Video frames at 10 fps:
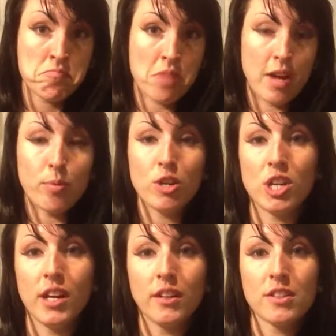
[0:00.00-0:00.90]
I'd
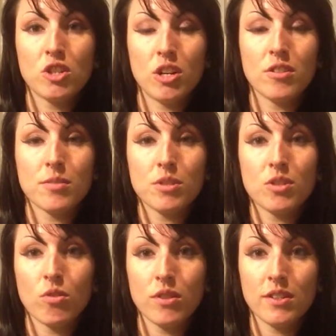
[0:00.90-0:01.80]
appreciate it. Let's share some
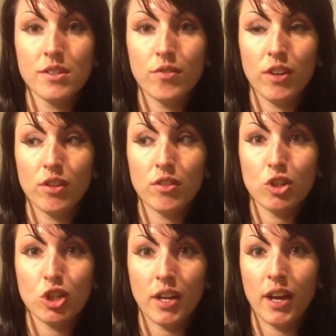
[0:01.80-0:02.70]
stories. Let's figure this
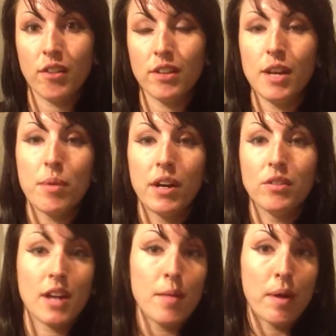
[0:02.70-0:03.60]
shit out. And anybody
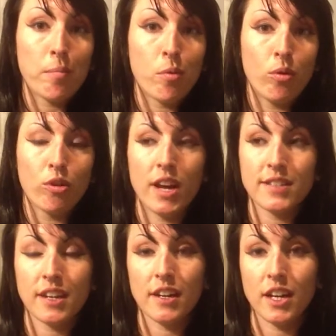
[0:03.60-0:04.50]
who's not bipolar and
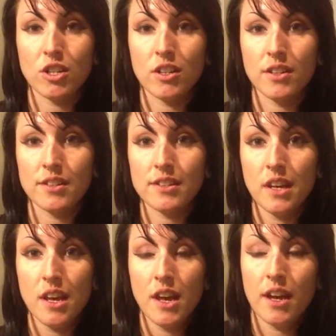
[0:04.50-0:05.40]
has a connection to this,
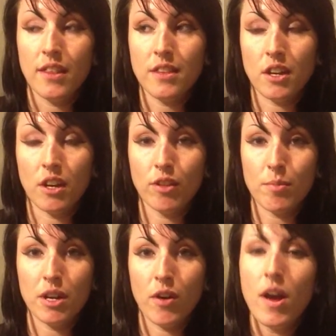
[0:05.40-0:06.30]
you know, let
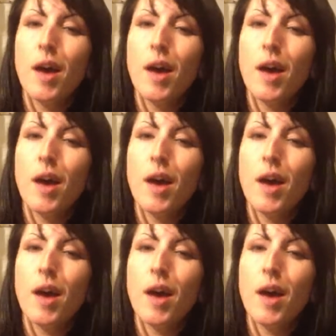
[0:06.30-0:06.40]
me know.